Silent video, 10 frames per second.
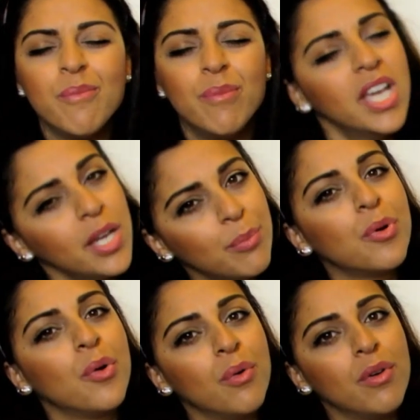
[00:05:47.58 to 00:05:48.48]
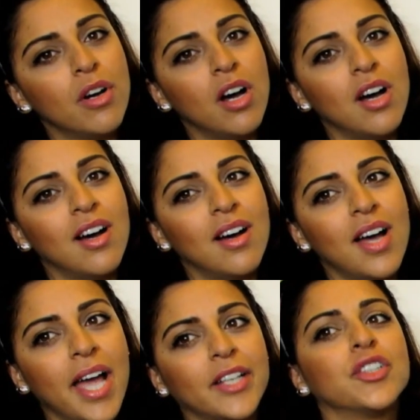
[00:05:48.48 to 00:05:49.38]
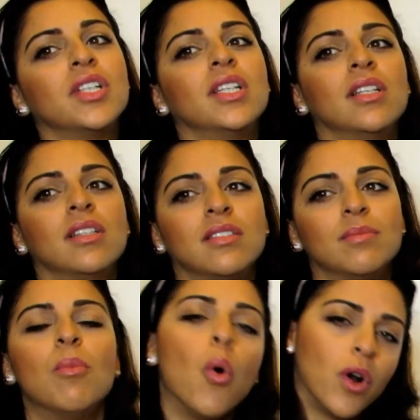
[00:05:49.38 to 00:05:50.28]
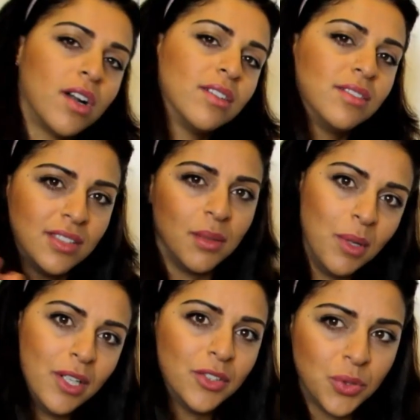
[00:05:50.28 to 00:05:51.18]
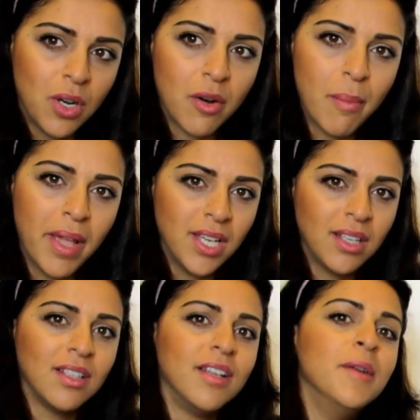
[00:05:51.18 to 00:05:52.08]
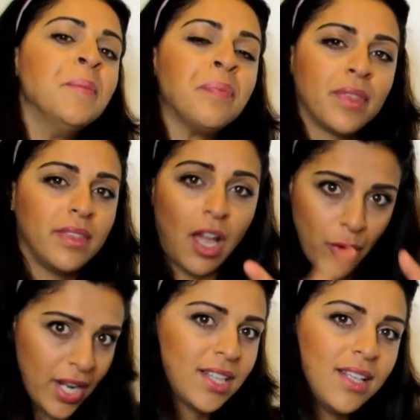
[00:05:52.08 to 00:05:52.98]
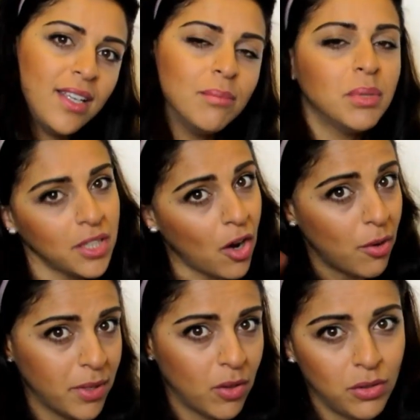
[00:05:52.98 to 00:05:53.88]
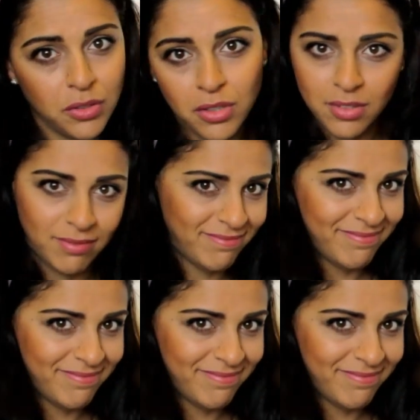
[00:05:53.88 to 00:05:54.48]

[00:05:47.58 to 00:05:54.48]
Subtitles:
Hebrew actually is more similar to Aramaic directly, but Arabic also,